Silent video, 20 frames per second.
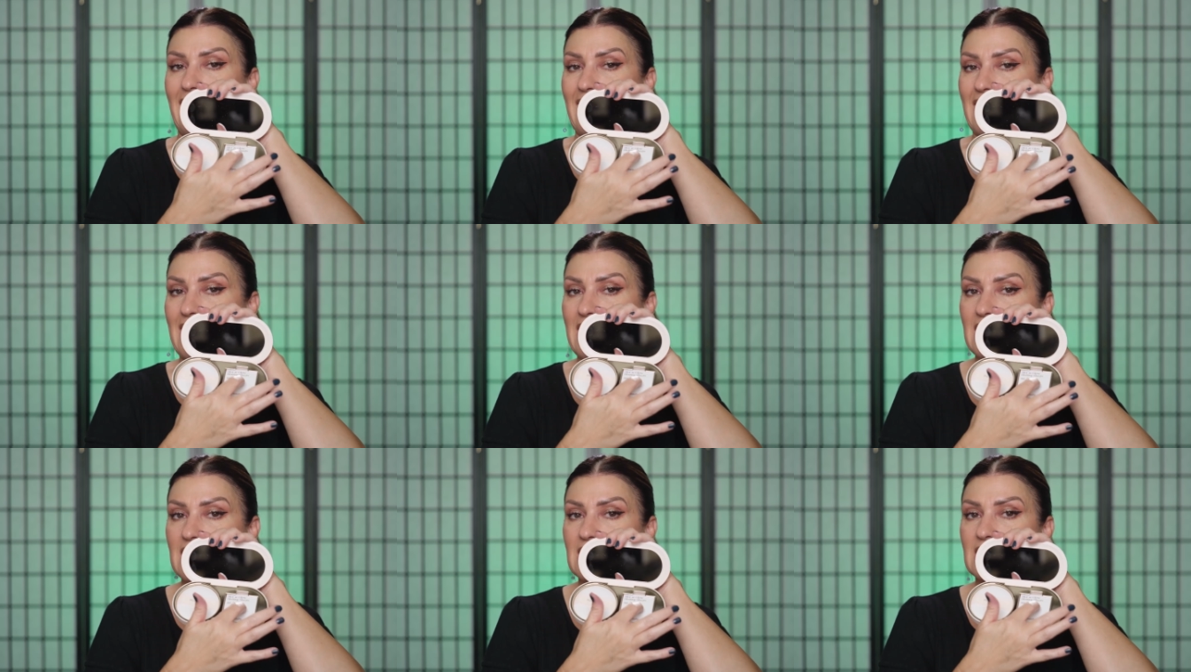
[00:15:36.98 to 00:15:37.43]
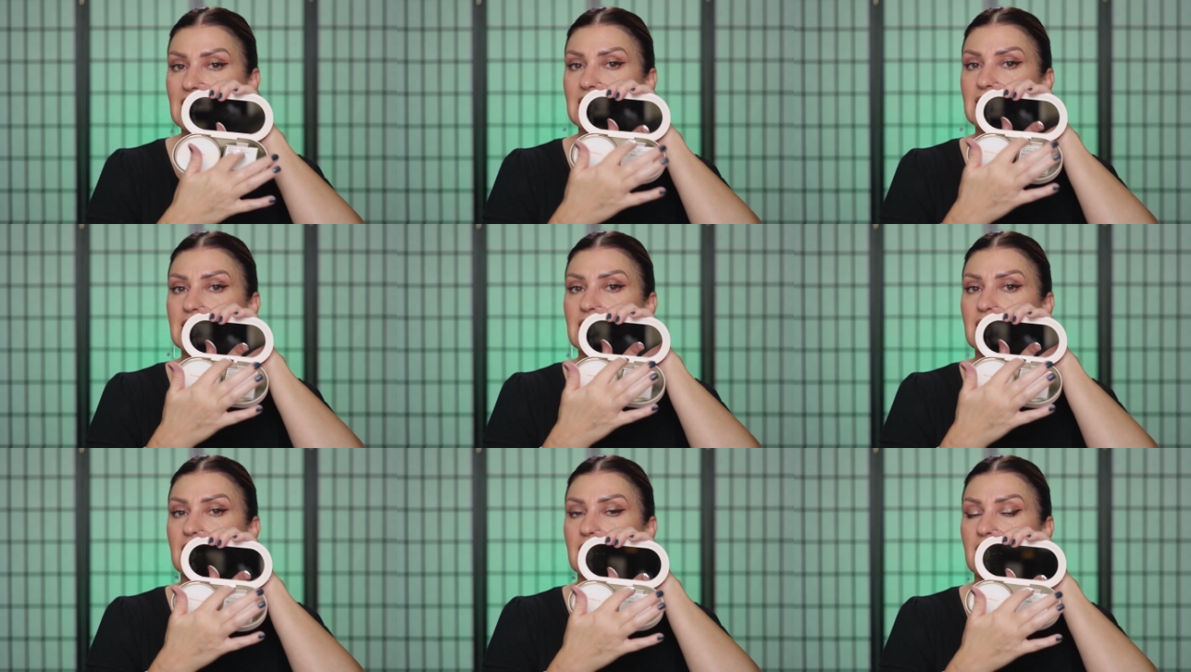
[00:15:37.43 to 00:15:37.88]

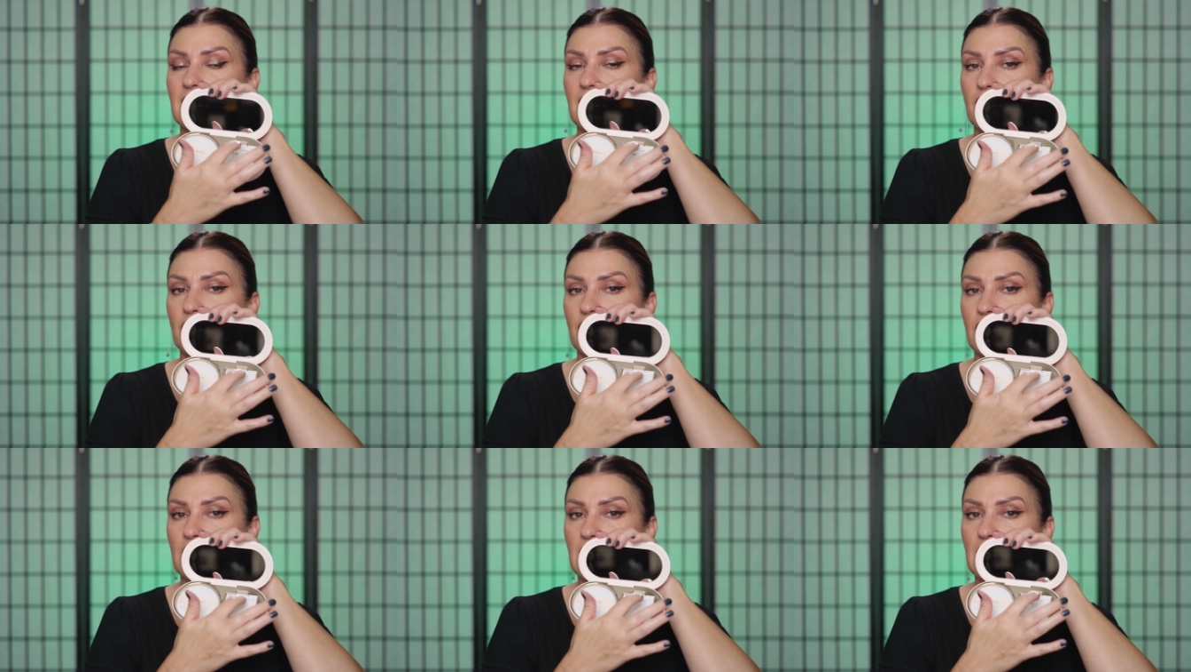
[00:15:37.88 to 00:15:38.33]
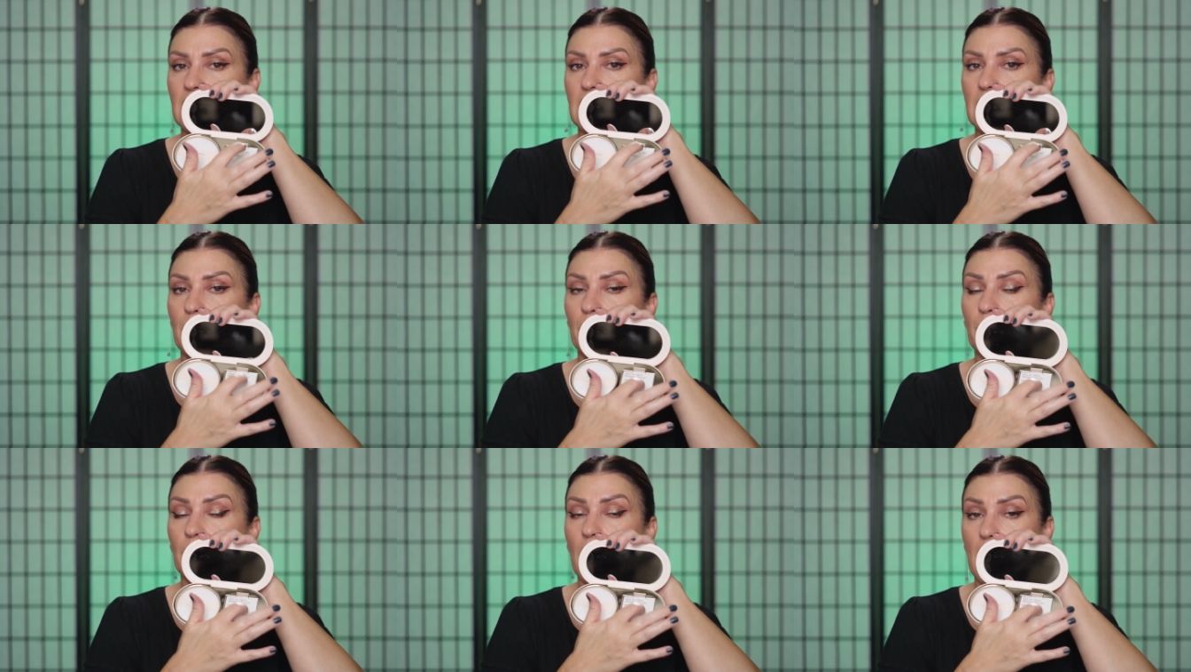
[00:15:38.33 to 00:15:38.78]
and
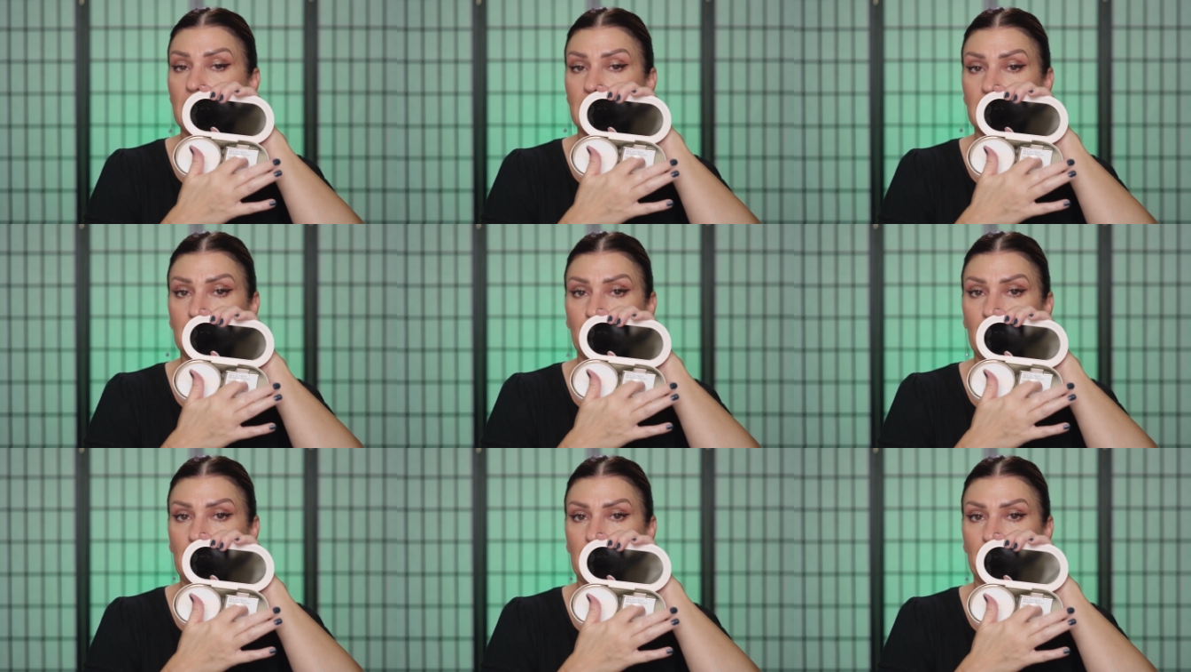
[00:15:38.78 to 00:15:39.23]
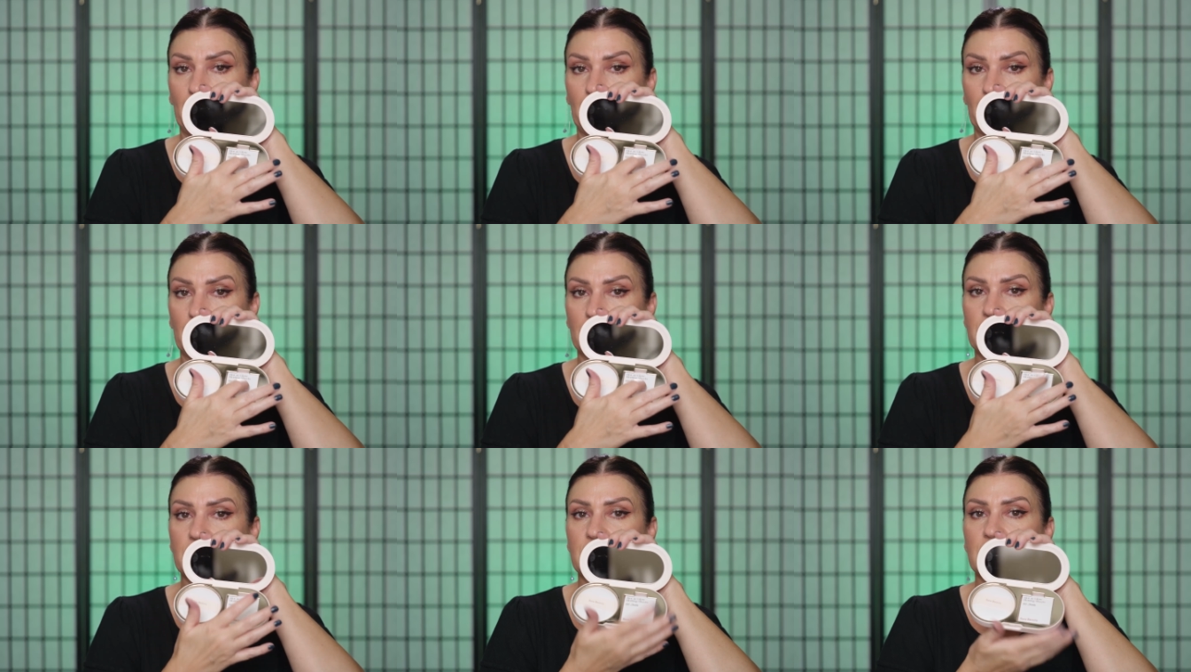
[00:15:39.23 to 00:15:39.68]
the blotting
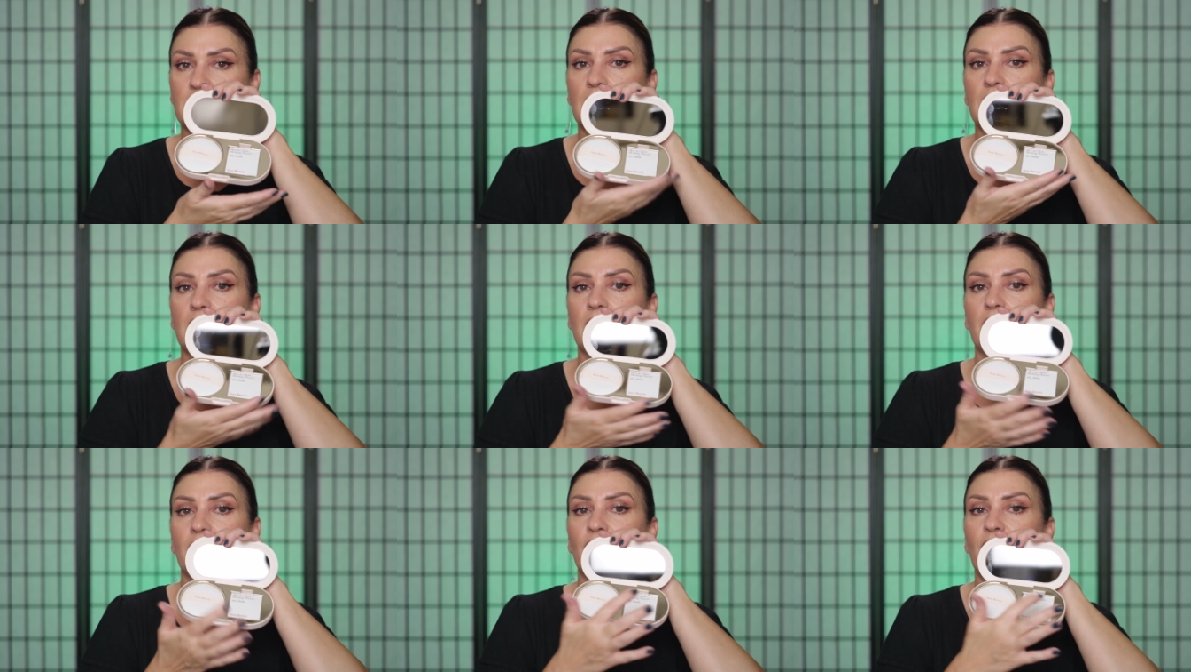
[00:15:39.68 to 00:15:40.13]
papers.